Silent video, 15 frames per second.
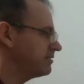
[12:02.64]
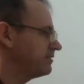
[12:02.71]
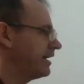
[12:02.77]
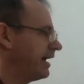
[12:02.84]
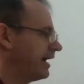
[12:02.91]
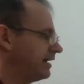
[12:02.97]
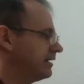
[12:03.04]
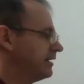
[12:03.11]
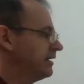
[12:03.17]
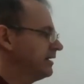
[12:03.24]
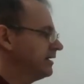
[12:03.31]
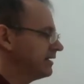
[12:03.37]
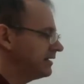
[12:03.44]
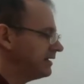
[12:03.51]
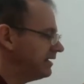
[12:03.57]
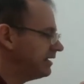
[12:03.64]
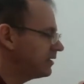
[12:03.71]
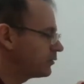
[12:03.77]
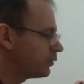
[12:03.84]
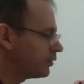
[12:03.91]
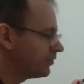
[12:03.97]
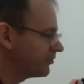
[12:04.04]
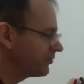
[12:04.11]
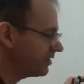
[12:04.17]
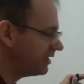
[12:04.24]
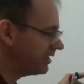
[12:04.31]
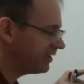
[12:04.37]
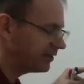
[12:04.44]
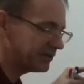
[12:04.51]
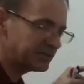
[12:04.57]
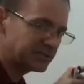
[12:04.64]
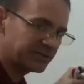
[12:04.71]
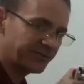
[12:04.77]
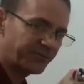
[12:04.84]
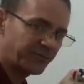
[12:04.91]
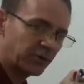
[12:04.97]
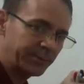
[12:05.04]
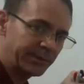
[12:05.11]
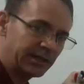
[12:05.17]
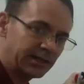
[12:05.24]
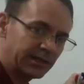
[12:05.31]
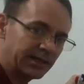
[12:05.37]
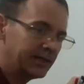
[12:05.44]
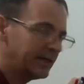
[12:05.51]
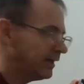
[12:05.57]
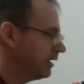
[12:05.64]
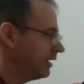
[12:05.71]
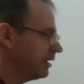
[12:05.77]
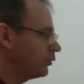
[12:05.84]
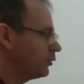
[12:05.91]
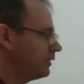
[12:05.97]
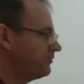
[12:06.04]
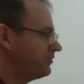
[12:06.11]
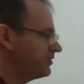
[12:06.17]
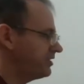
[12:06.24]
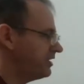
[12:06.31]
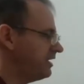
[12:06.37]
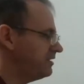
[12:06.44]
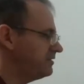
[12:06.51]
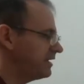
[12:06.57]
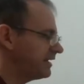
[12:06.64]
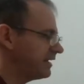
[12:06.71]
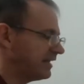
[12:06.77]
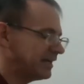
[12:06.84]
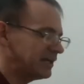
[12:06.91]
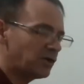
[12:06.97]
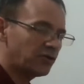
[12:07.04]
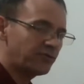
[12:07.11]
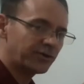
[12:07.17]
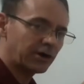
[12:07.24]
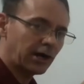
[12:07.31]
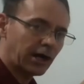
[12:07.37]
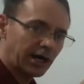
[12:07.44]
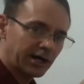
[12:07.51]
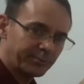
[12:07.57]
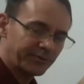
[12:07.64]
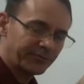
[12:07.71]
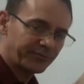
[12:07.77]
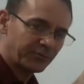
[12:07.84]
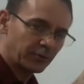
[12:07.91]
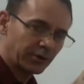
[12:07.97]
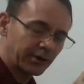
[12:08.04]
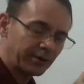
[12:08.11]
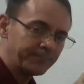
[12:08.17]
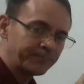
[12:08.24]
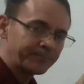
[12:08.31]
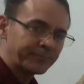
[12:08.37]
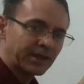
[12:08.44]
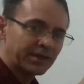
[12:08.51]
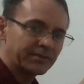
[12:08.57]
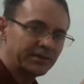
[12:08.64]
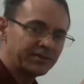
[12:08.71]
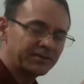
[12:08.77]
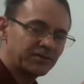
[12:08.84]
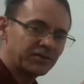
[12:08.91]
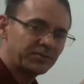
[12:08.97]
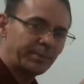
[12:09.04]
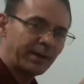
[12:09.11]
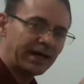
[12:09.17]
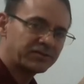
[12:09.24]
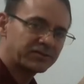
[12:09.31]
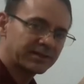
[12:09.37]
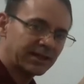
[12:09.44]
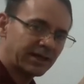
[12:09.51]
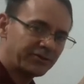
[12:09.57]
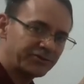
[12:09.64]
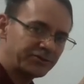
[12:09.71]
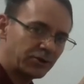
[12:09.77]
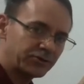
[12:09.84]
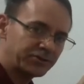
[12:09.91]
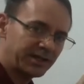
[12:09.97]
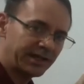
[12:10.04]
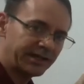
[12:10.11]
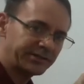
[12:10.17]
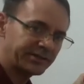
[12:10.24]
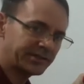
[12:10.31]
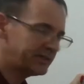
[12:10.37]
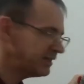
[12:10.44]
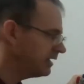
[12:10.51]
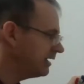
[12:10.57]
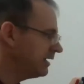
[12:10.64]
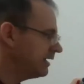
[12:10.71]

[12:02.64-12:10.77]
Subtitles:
that equals, here's the formula. We've seen the N over R before. This is Pascal's notation.